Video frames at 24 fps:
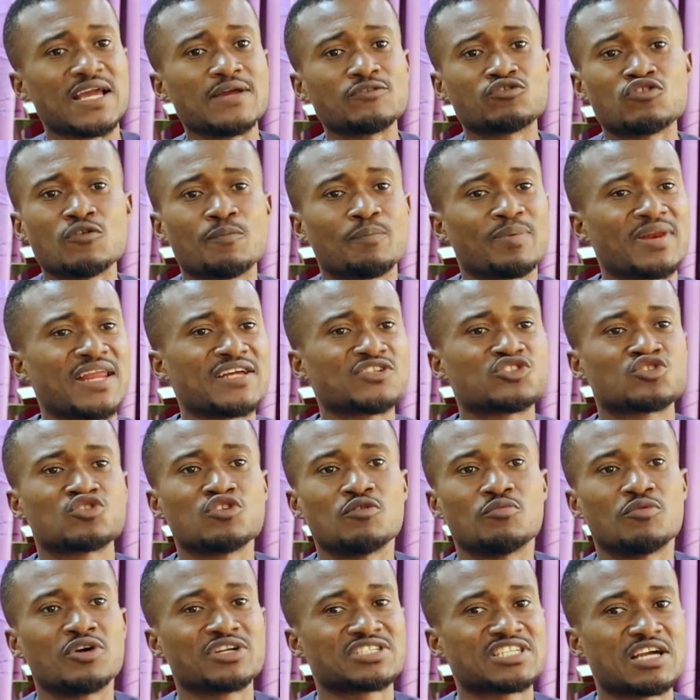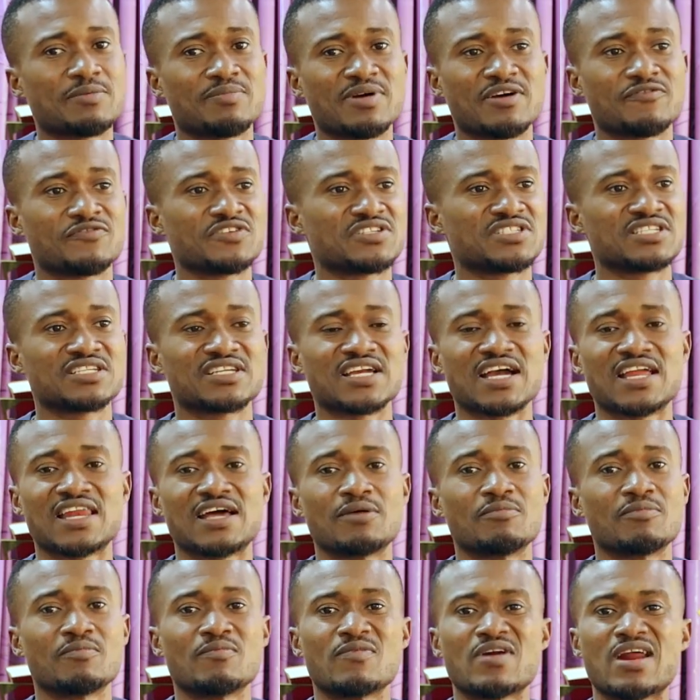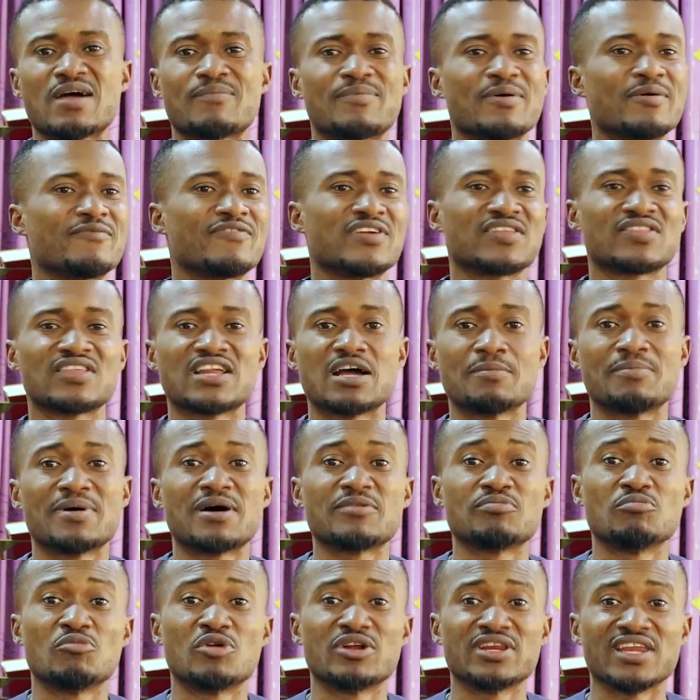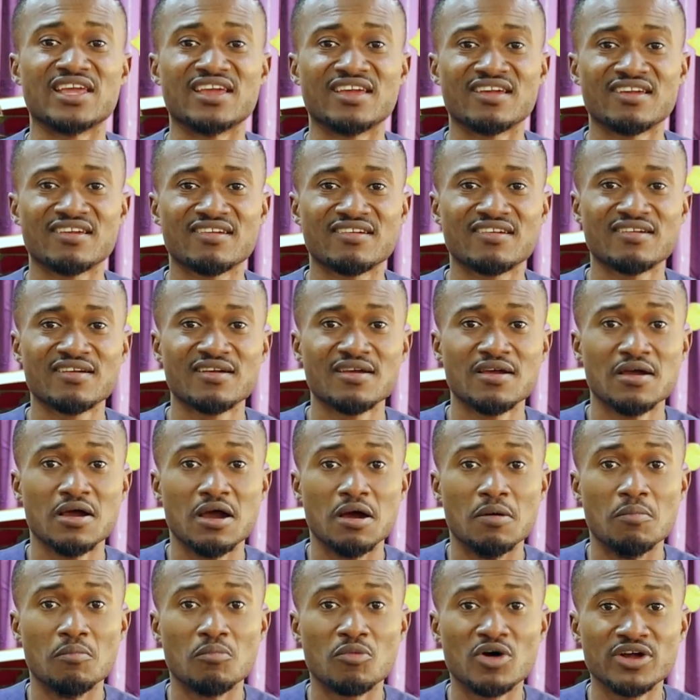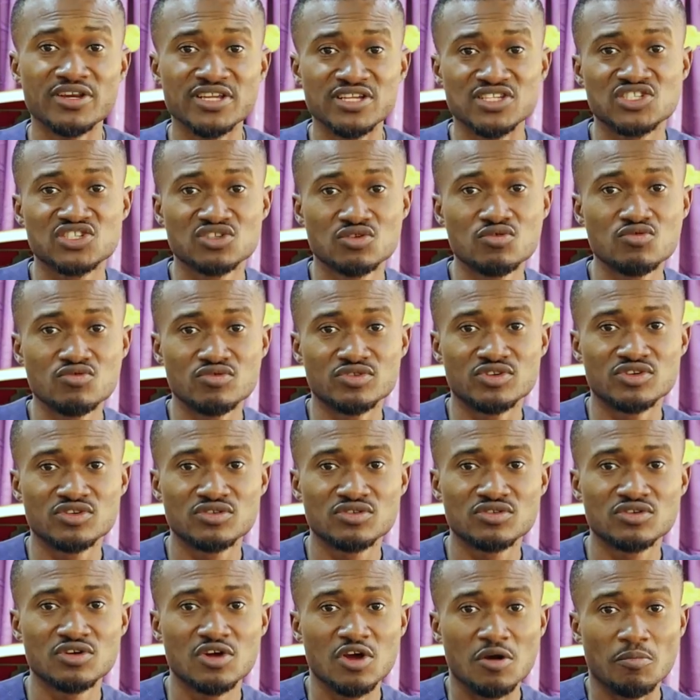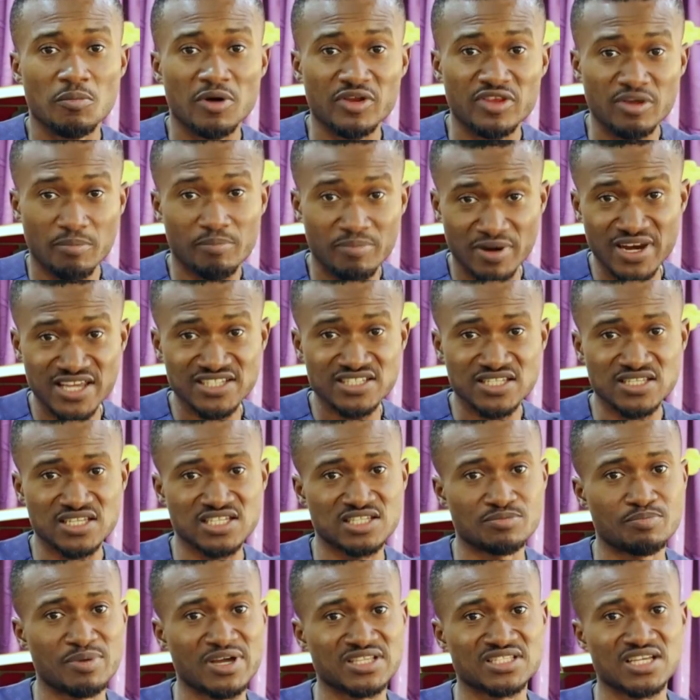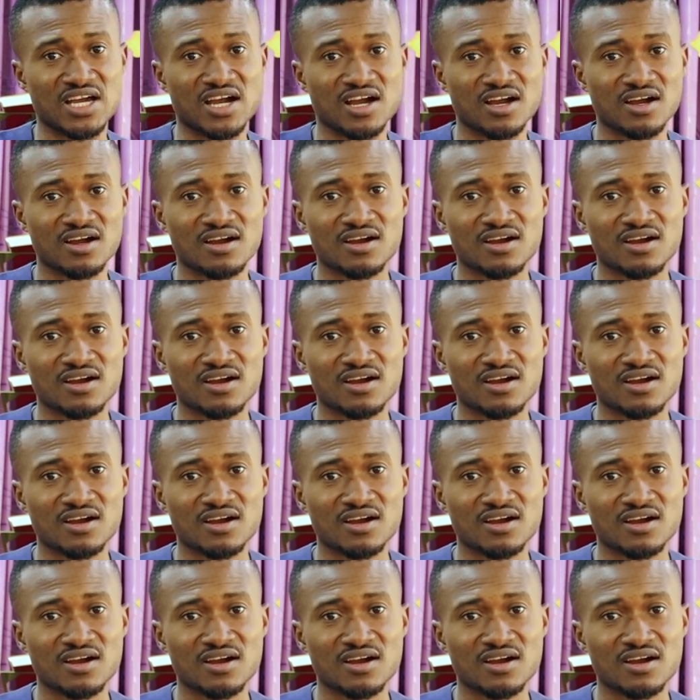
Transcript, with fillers: tend to plan so much about physical and wrap everything about money. Money is good, but the blessing is better.